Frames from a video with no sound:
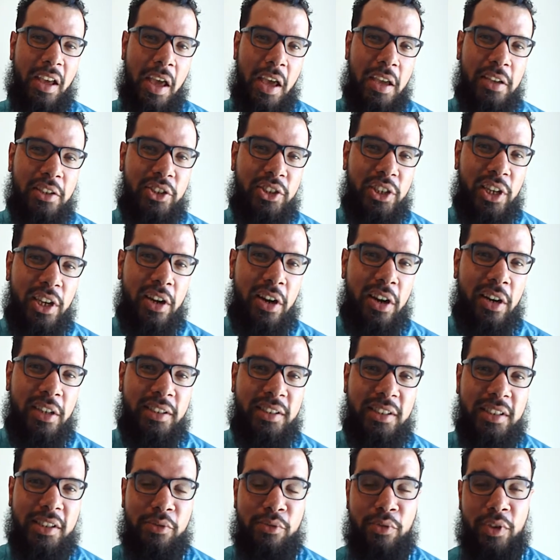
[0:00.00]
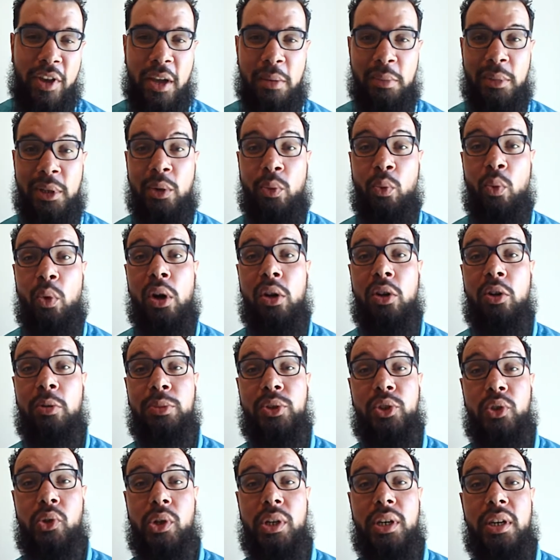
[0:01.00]
Hey, JRC family, and welcome
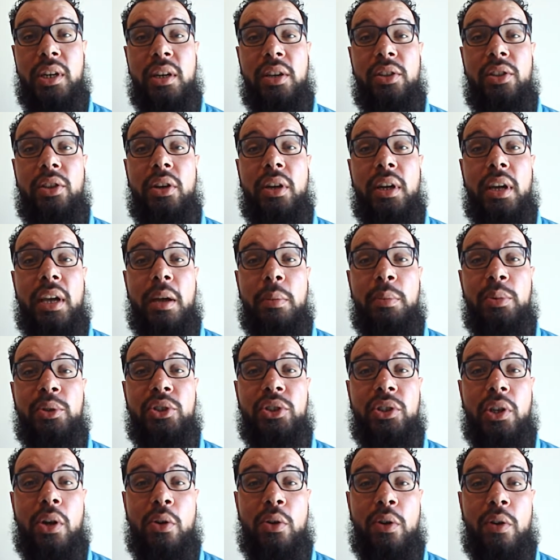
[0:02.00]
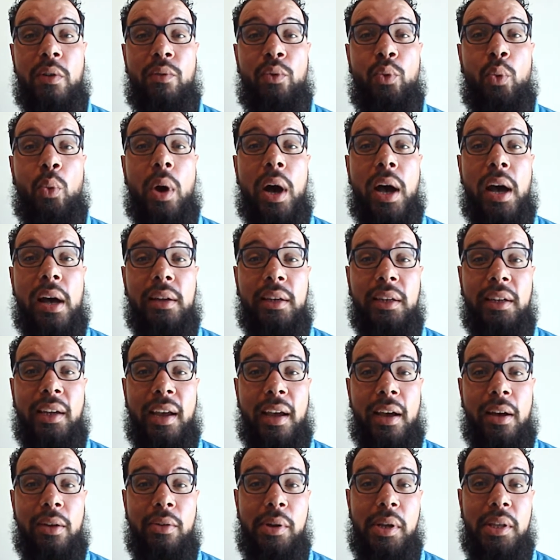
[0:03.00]
to another episode of Wilding
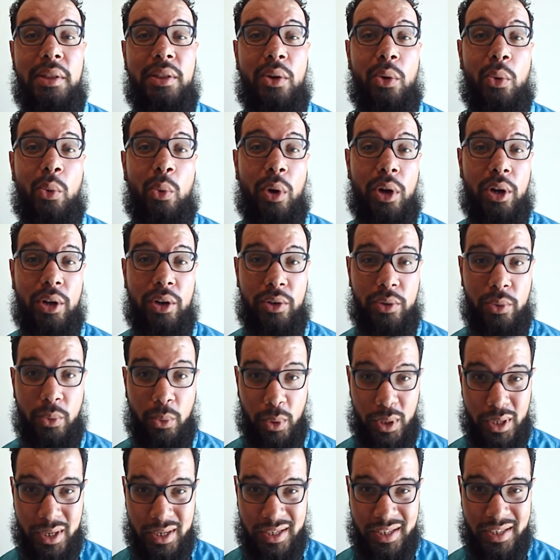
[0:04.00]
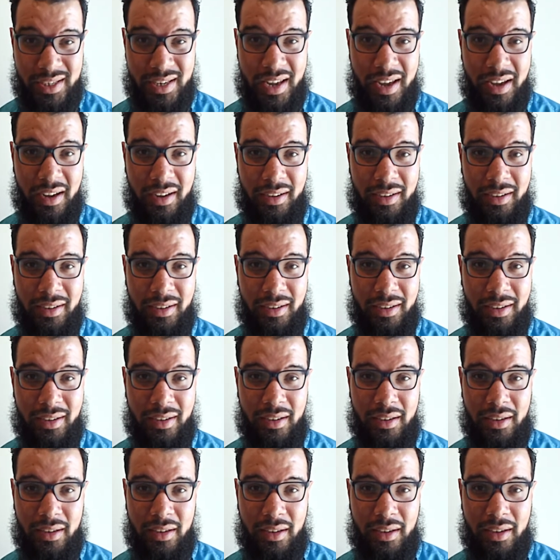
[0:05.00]
Out in the Word Wednesday.
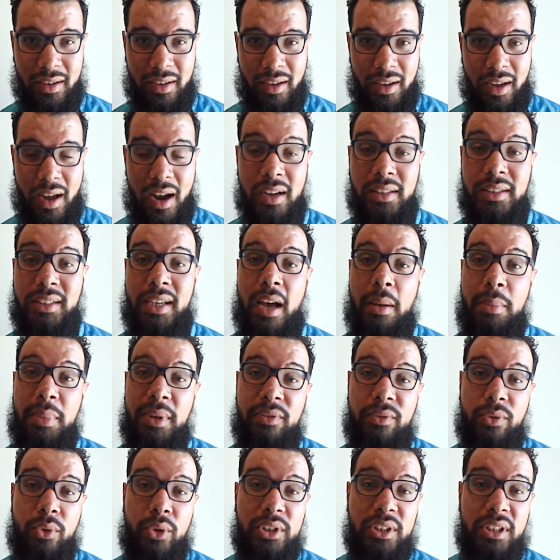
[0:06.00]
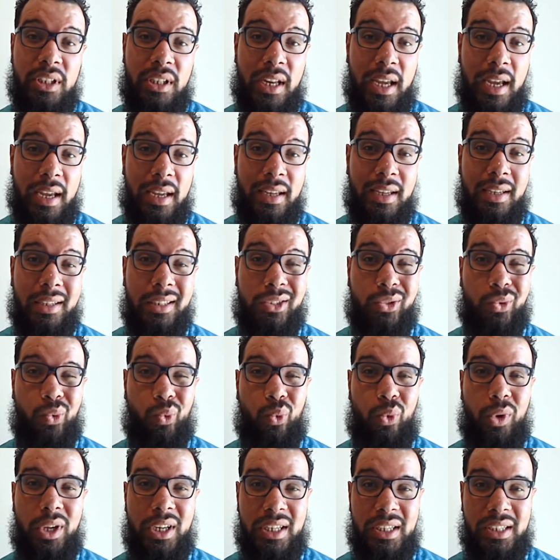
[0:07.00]
Our topic for today is
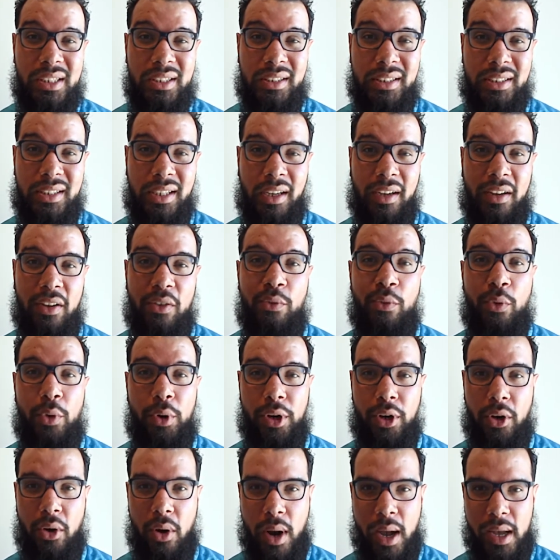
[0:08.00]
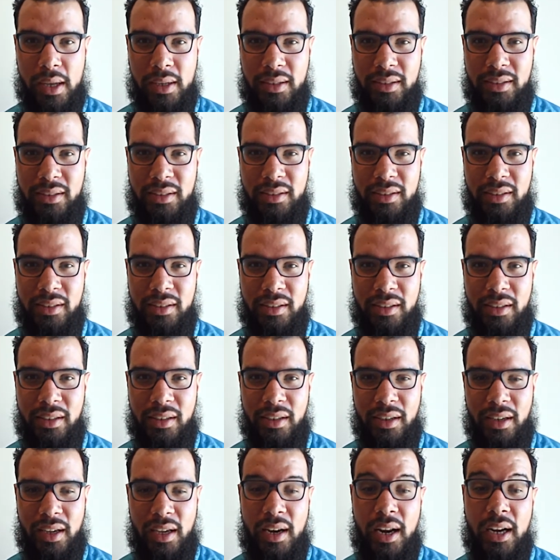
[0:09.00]
witnessing for Christ,
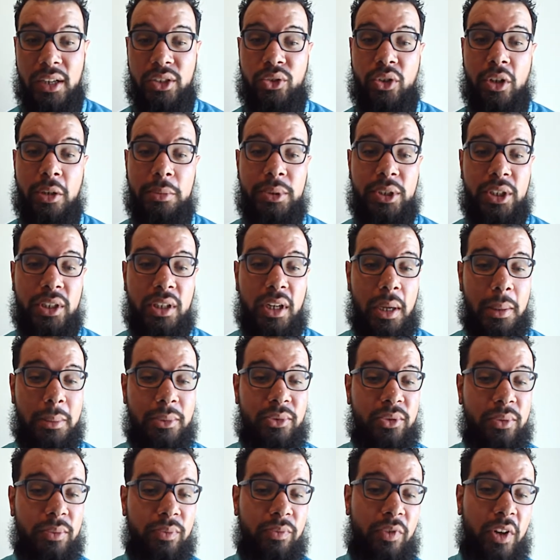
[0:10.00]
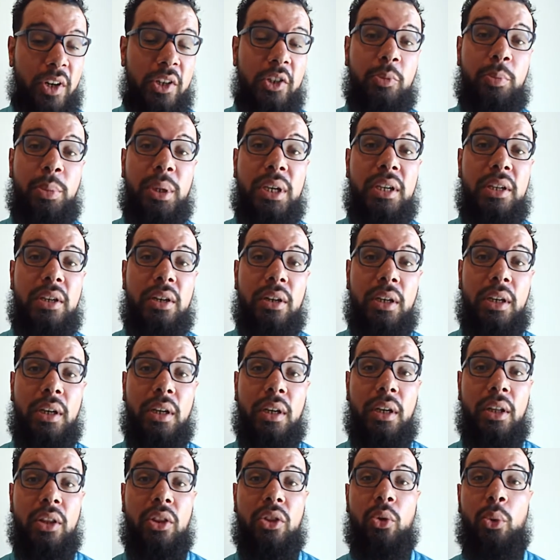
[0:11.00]
and our scripture comes from 1 Peter
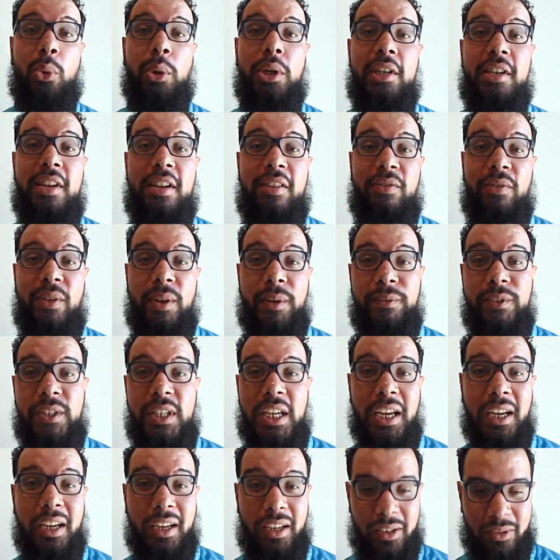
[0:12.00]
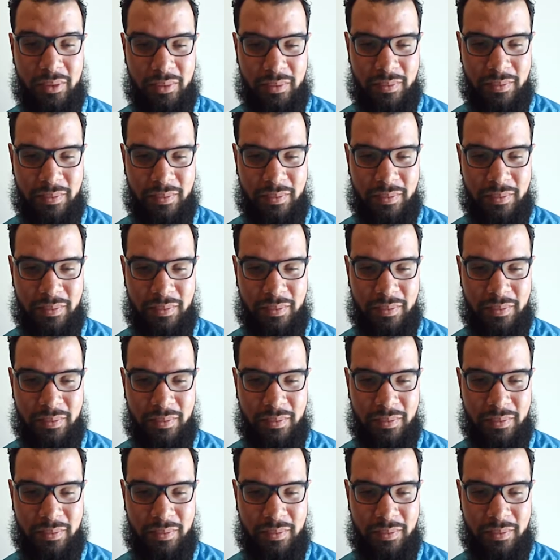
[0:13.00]
3 and 15.